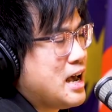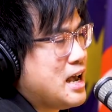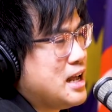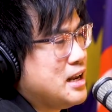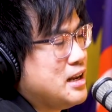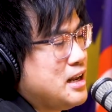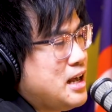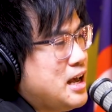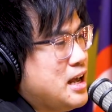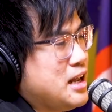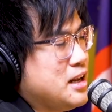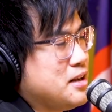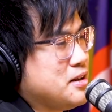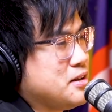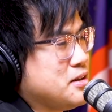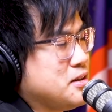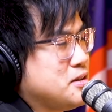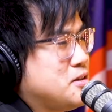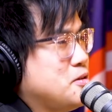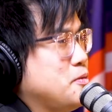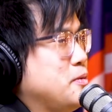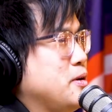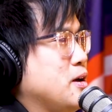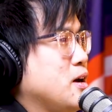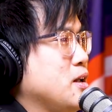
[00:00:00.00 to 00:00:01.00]
and
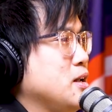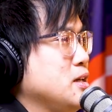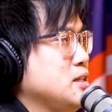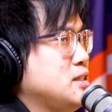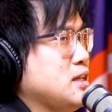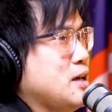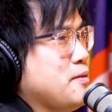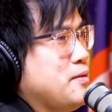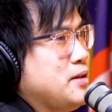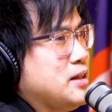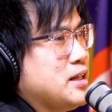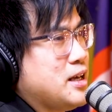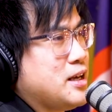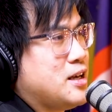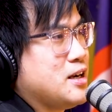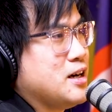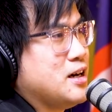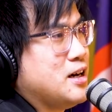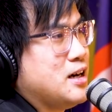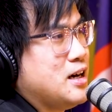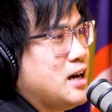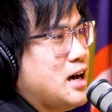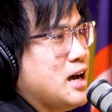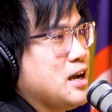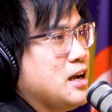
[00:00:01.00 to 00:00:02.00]
to be honest, I mean
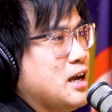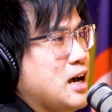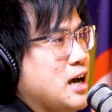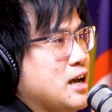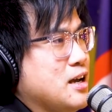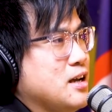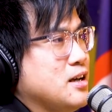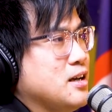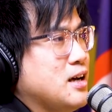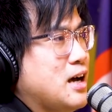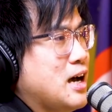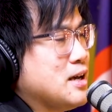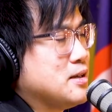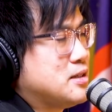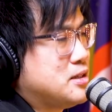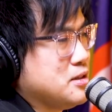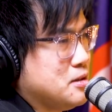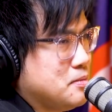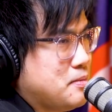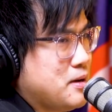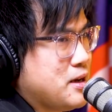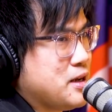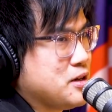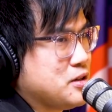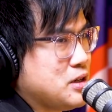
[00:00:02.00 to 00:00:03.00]
I
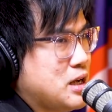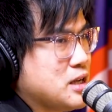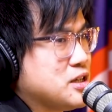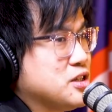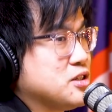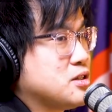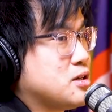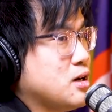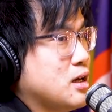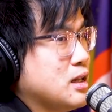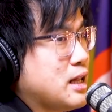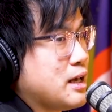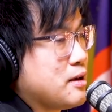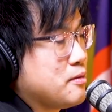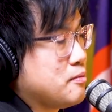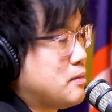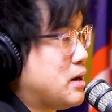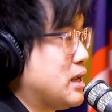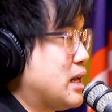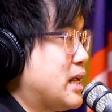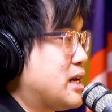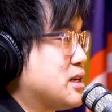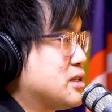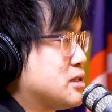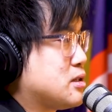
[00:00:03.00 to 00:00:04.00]
still bang. I just got
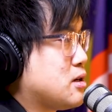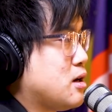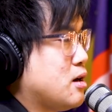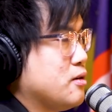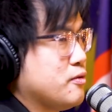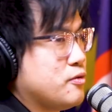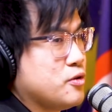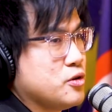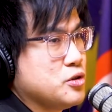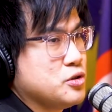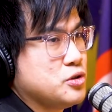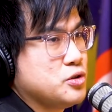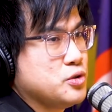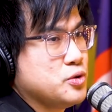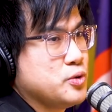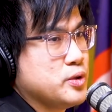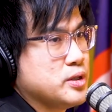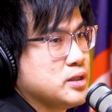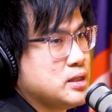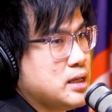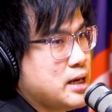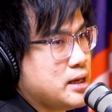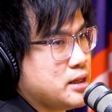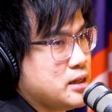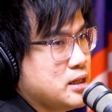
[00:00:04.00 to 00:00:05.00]
my latest cop for a shoe
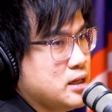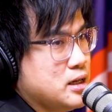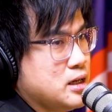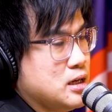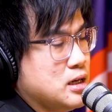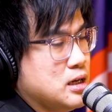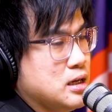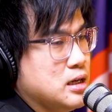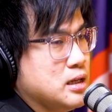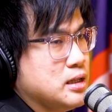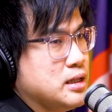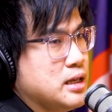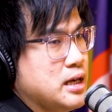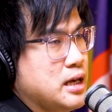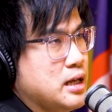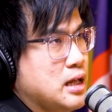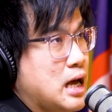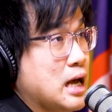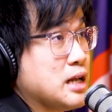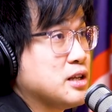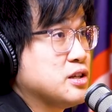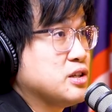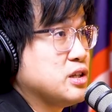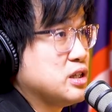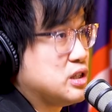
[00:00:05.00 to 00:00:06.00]
is
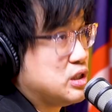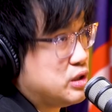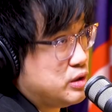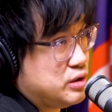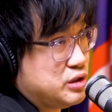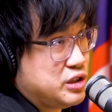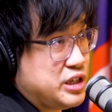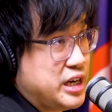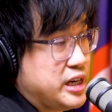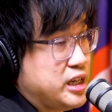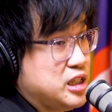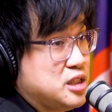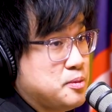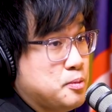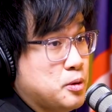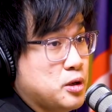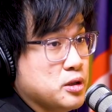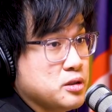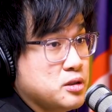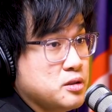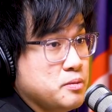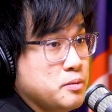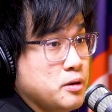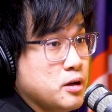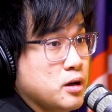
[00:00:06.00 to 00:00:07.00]
it's from JD
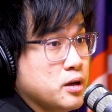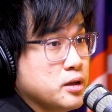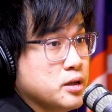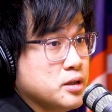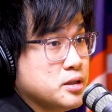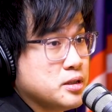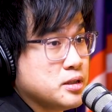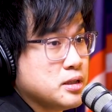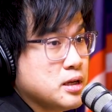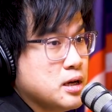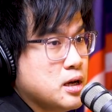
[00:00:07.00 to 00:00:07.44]
Sports, to be honest.